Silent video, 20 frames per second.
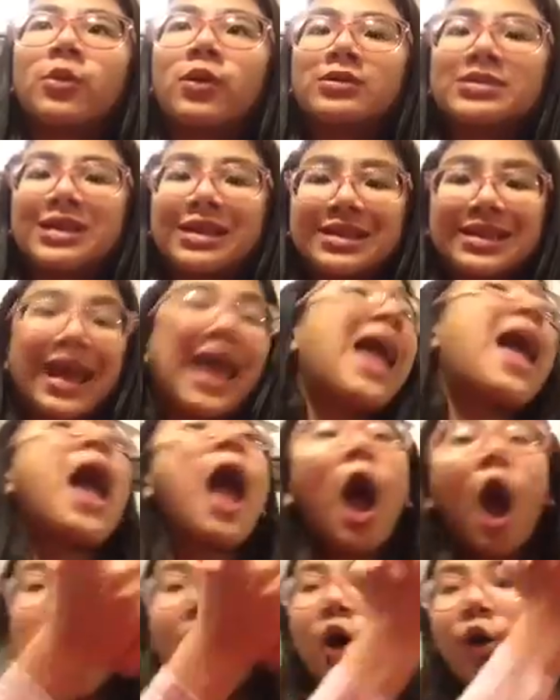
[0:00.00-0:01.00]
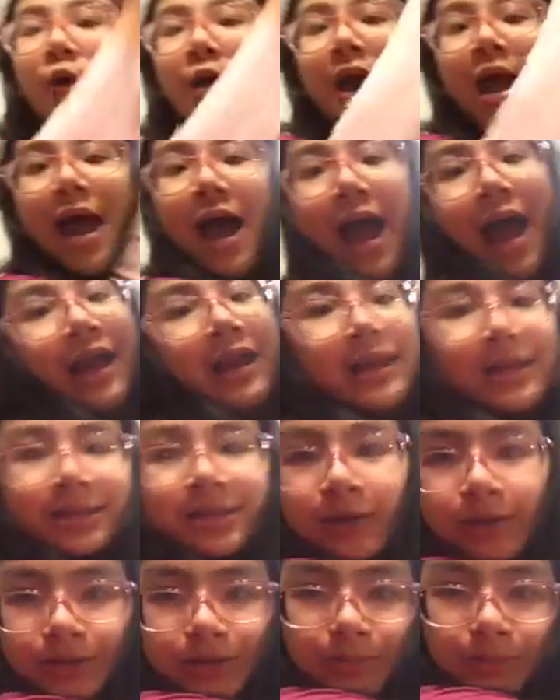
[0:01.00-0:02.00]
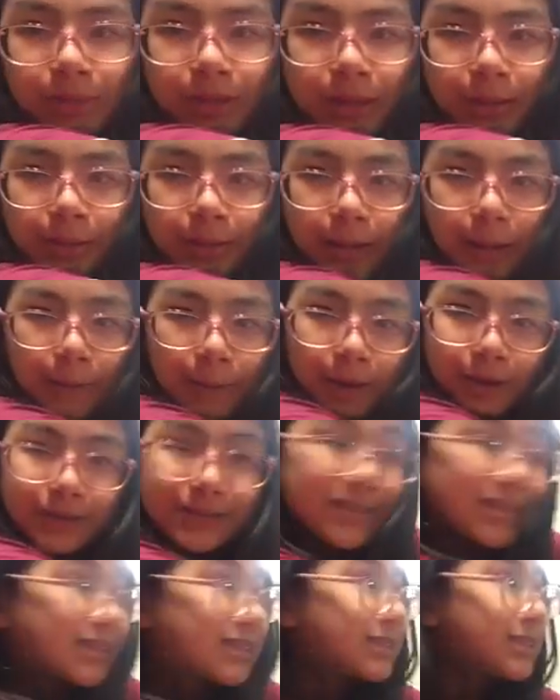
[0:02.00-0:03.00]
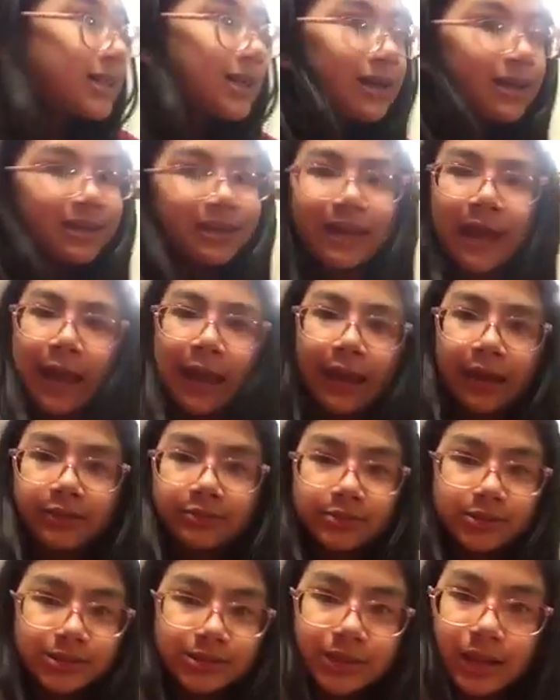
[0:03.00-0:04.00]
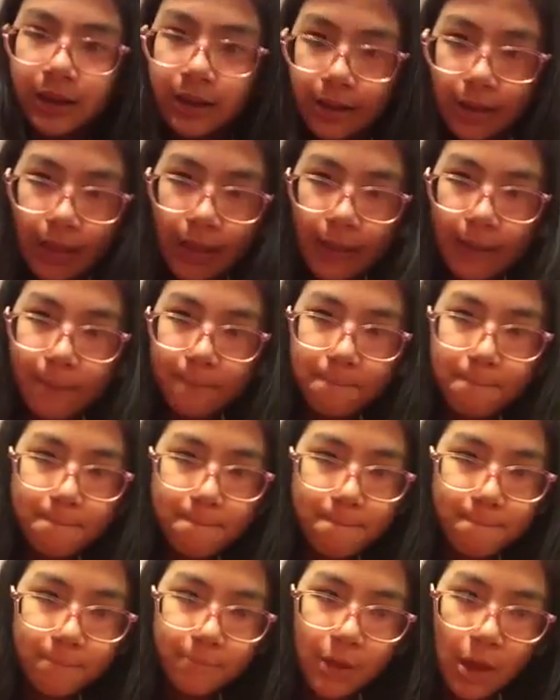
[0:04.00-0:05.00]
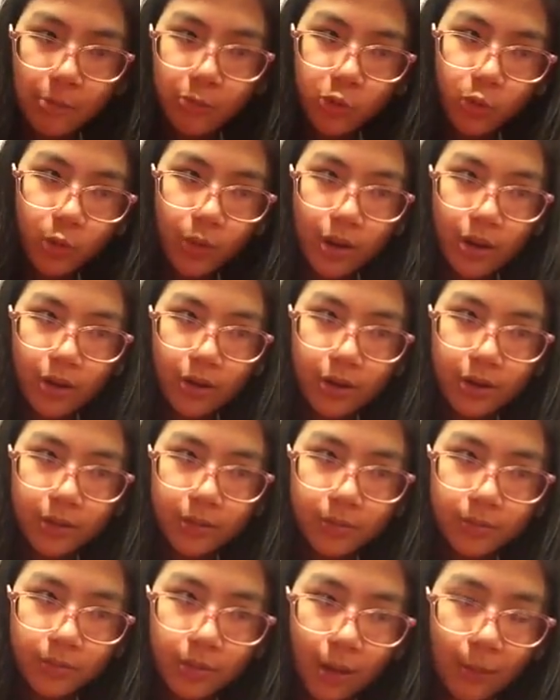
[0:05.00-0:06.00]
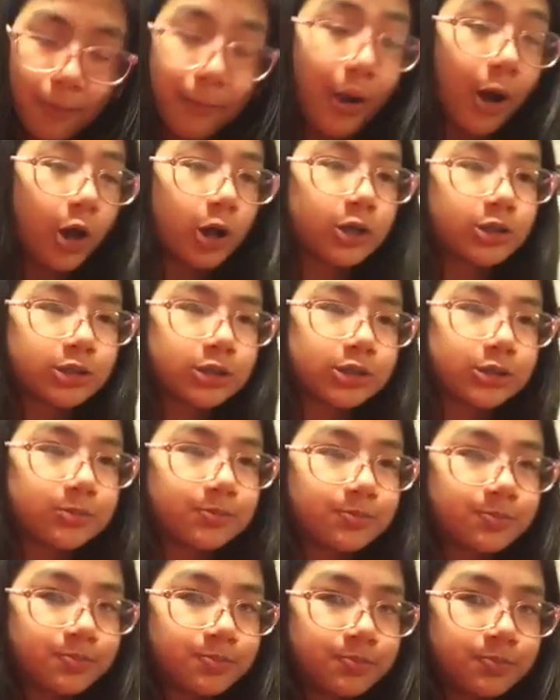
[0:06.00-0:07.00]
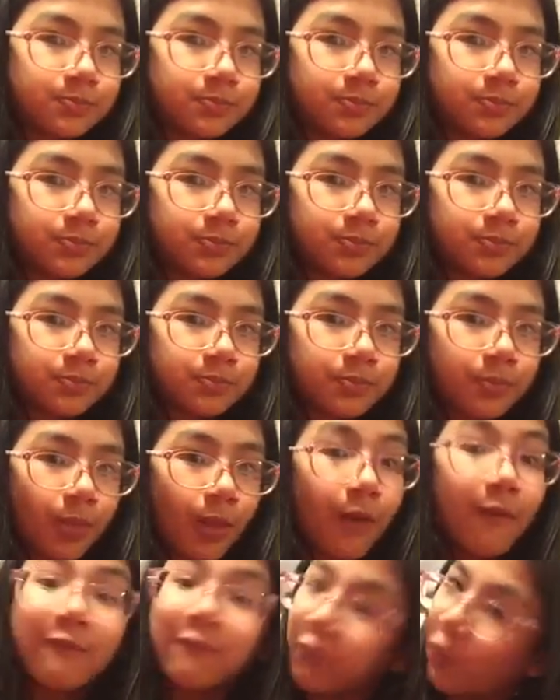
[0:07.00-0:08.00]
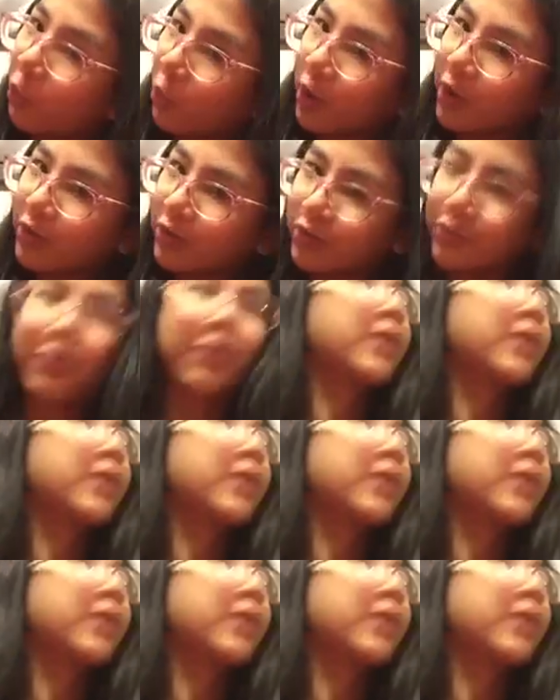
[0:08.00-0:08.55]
what was I gonna say? Oh, I need to tell you something about today, Sunday, February, no, March fourth.